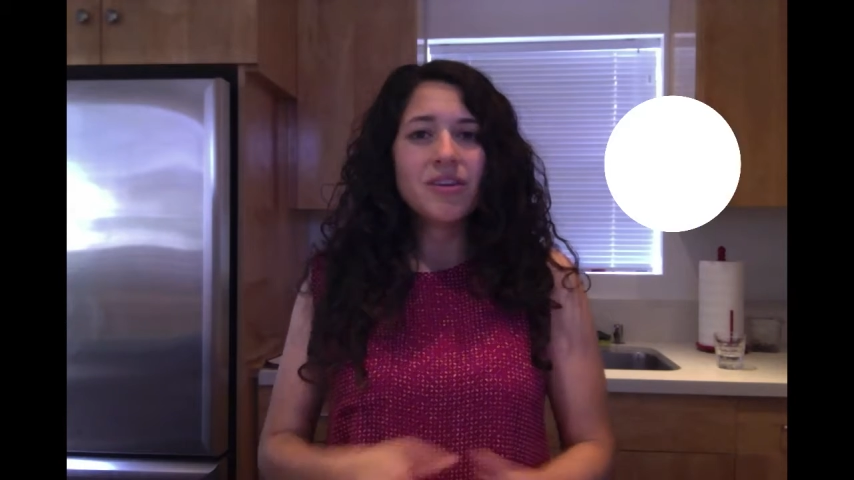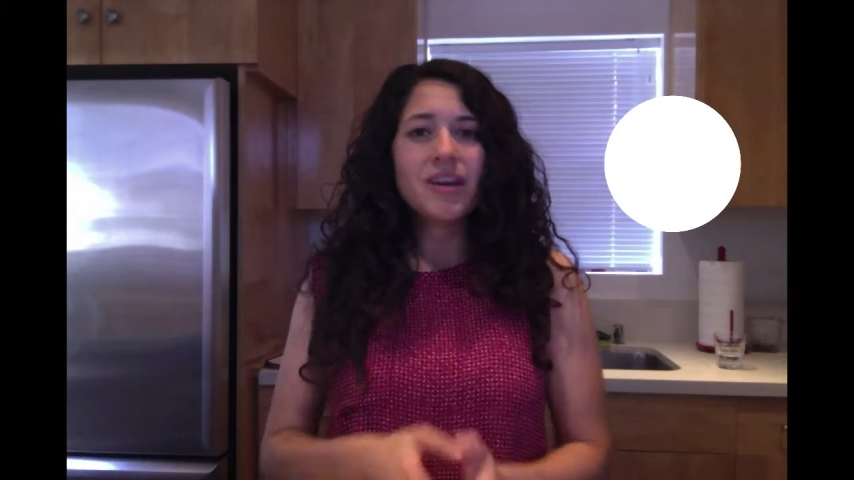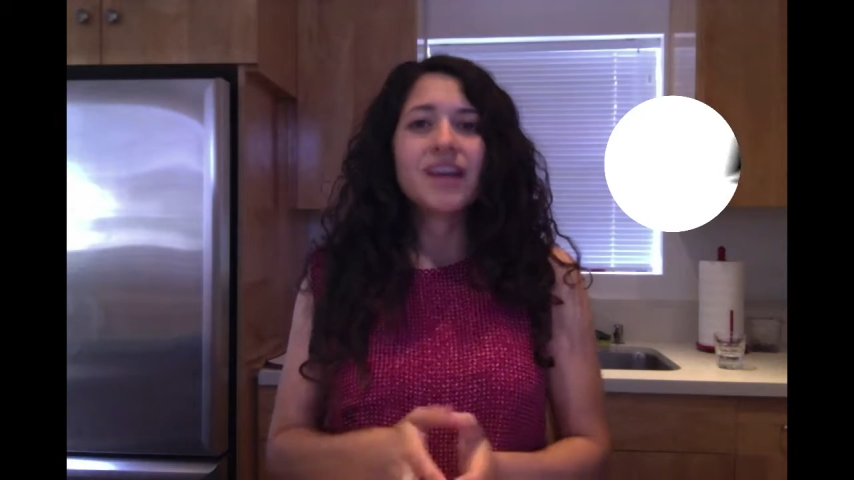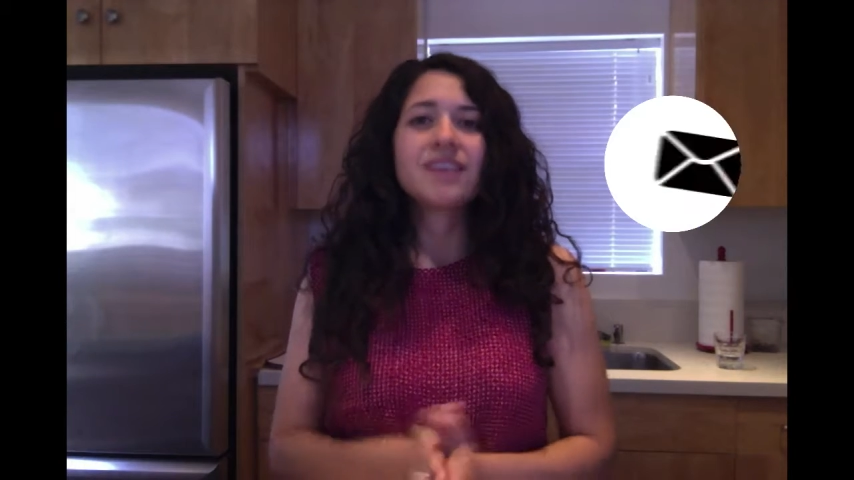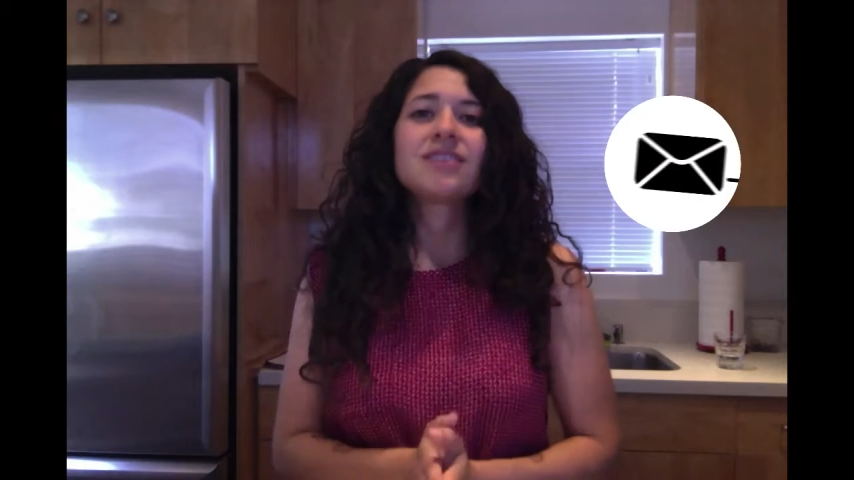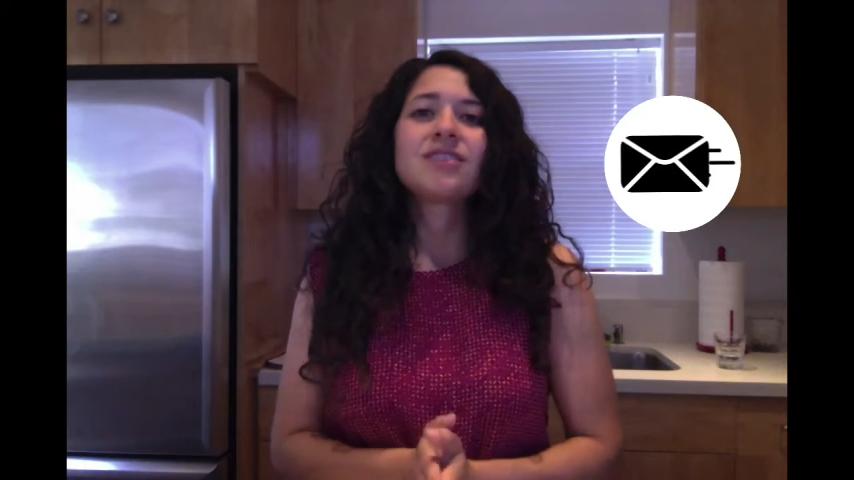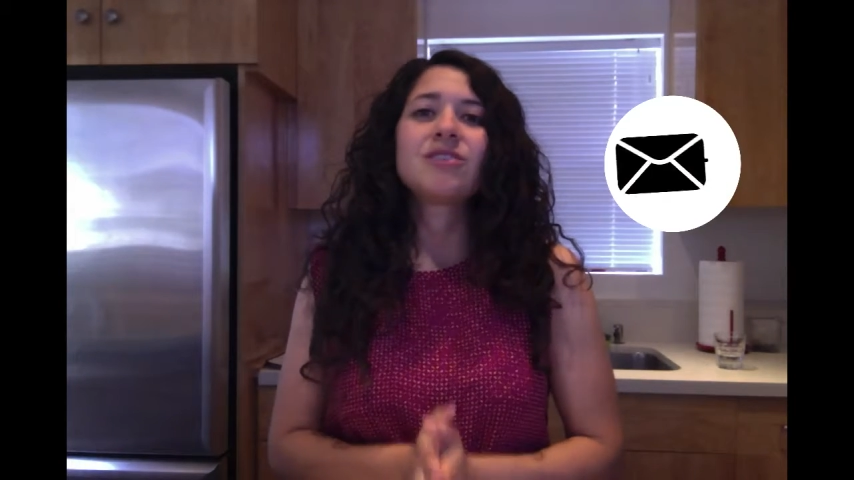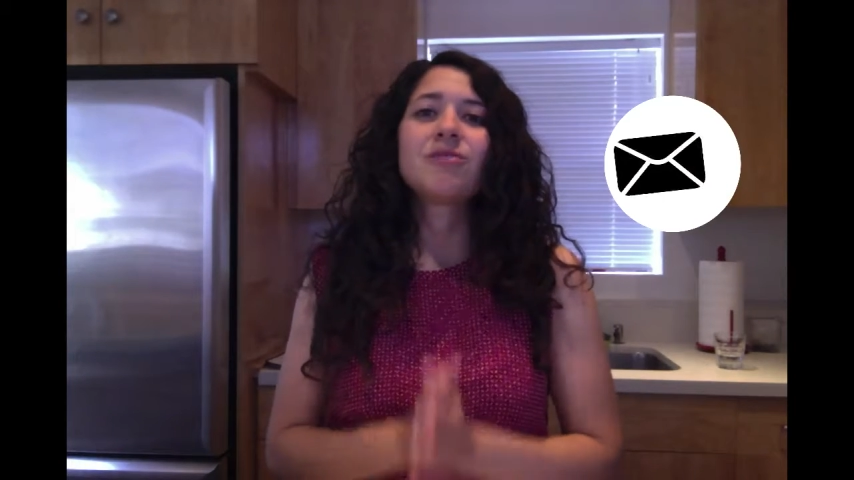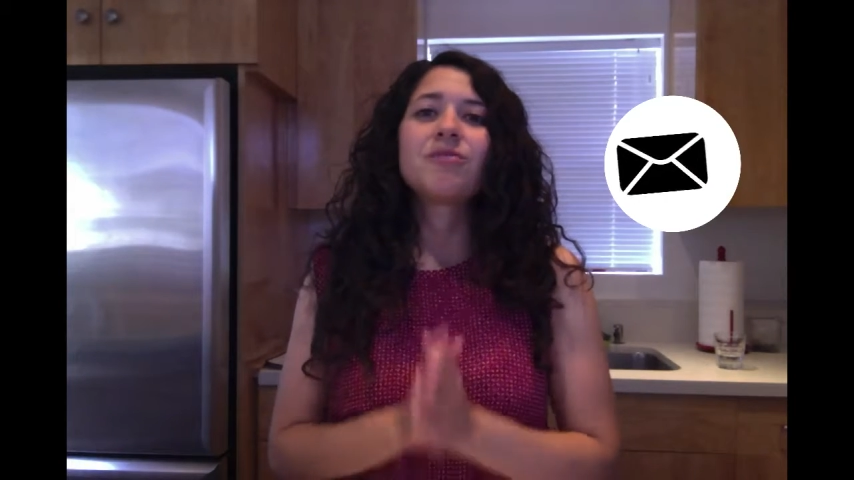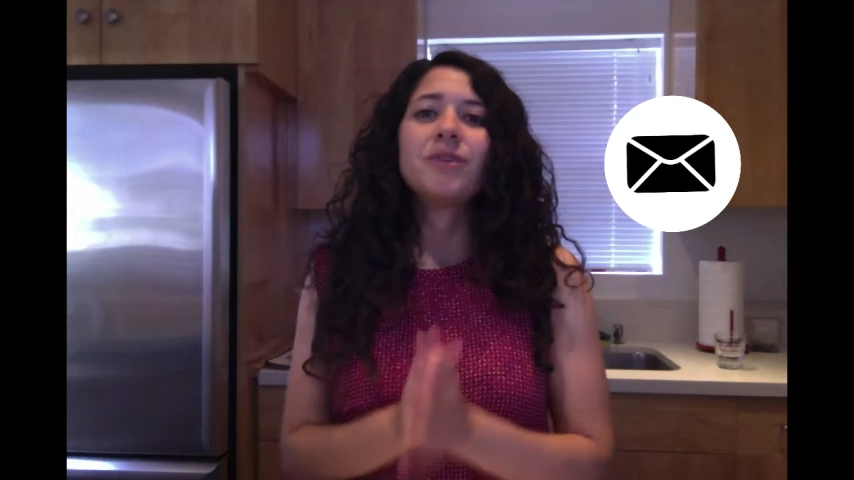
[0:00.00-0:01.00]
get access to
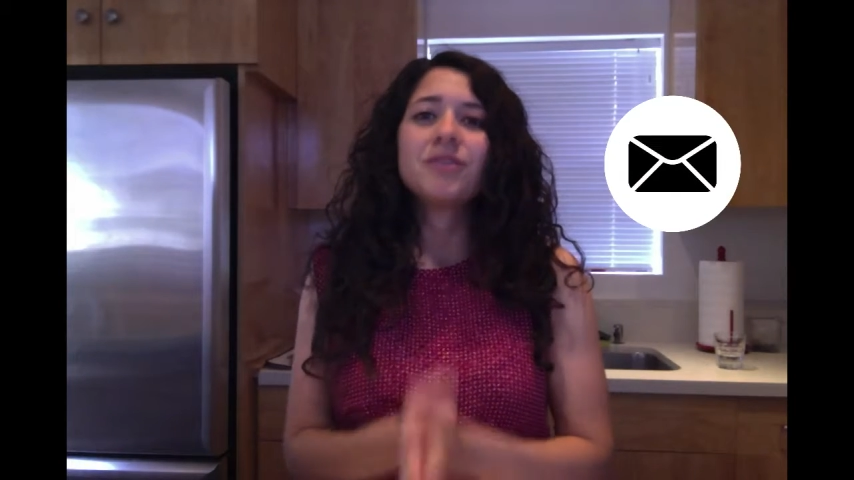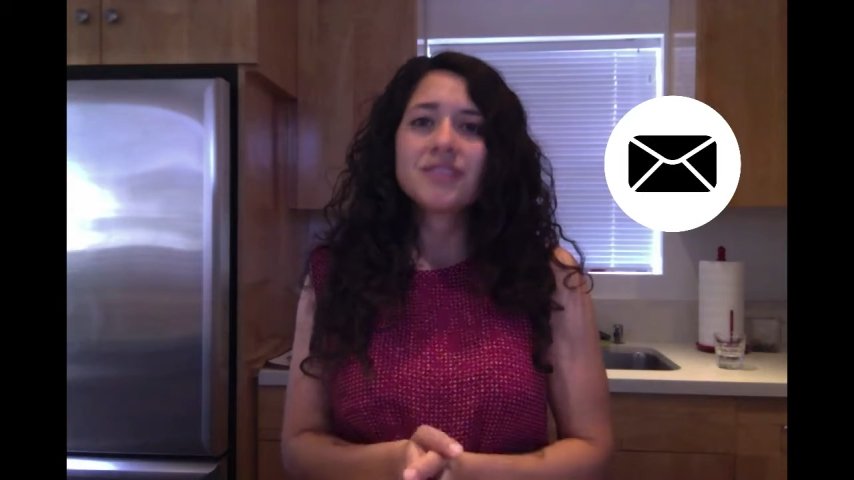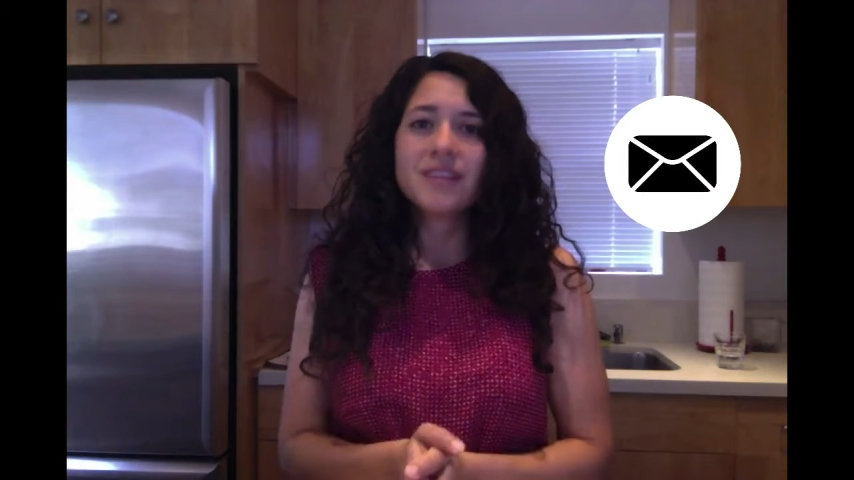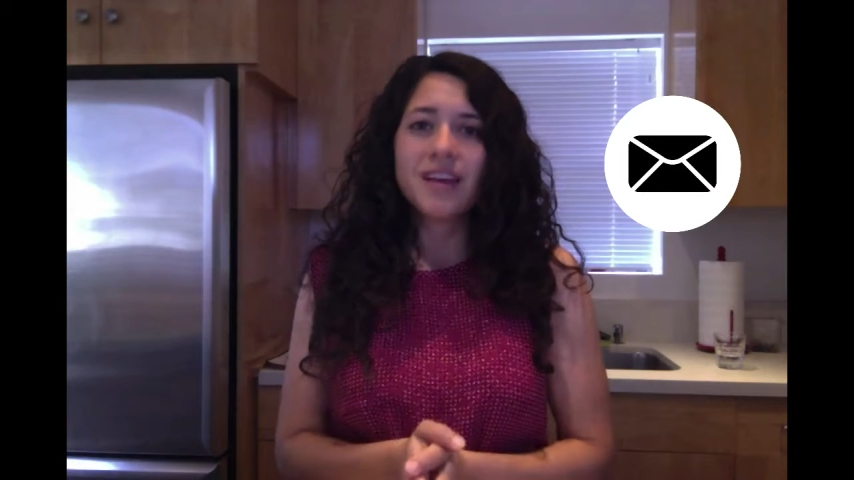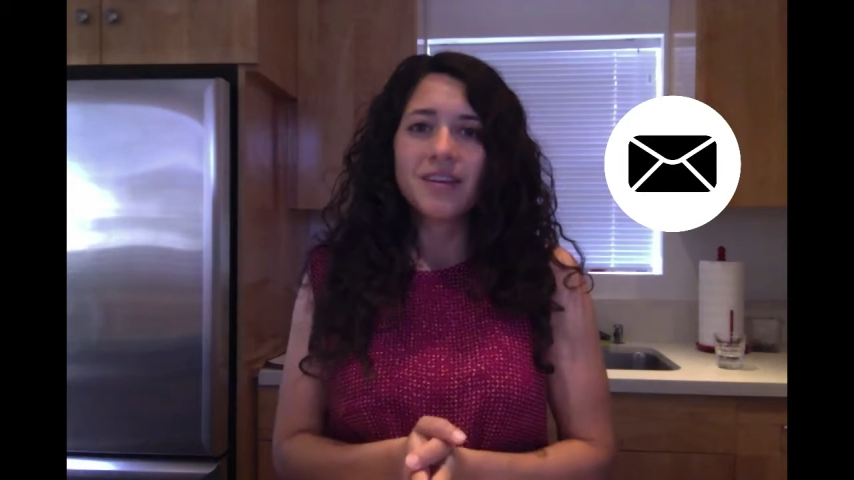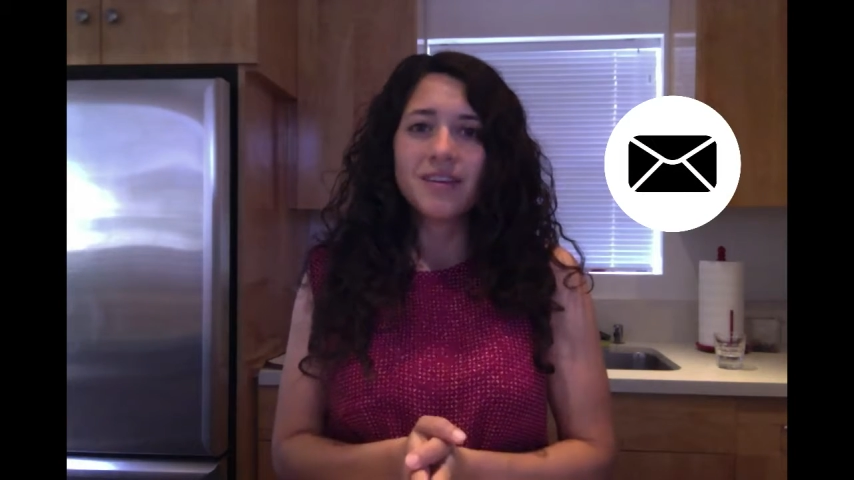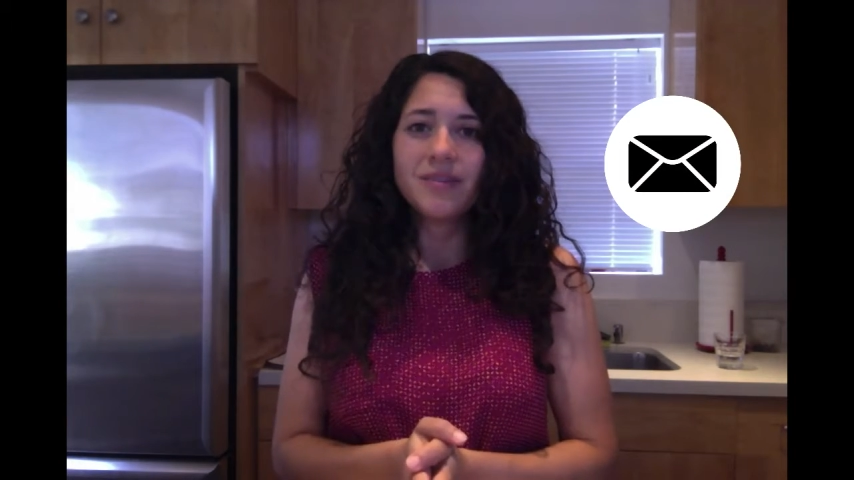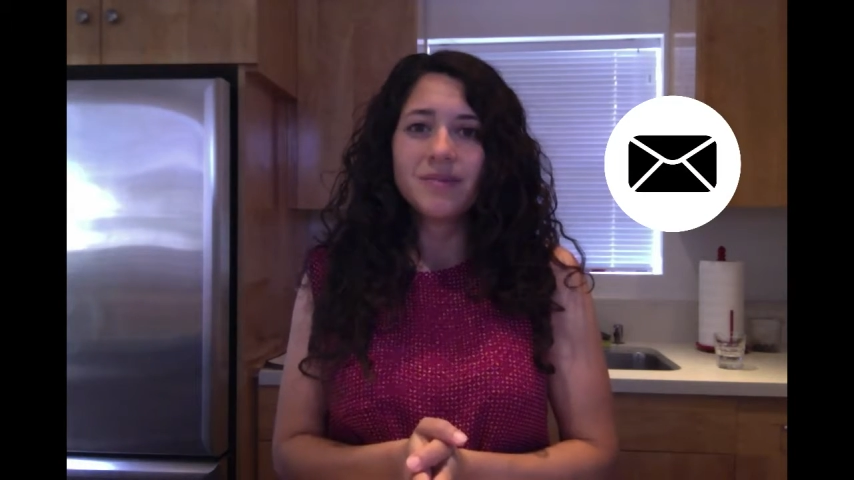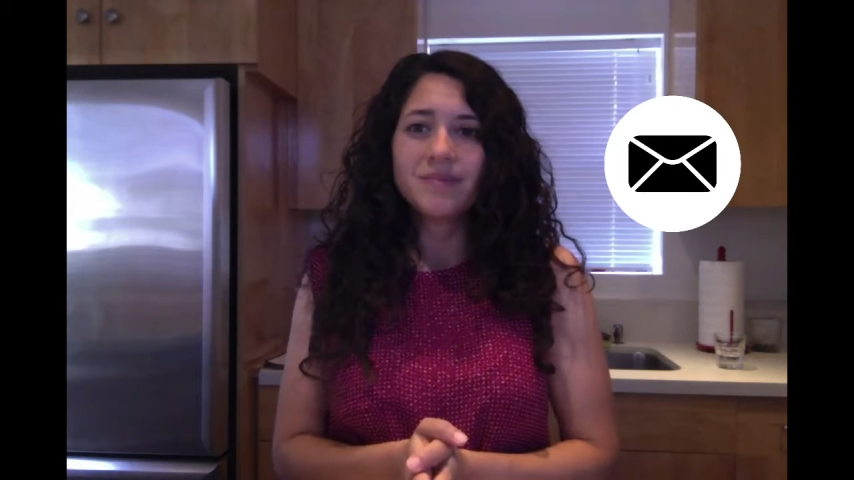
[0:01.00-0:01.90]
your first letter,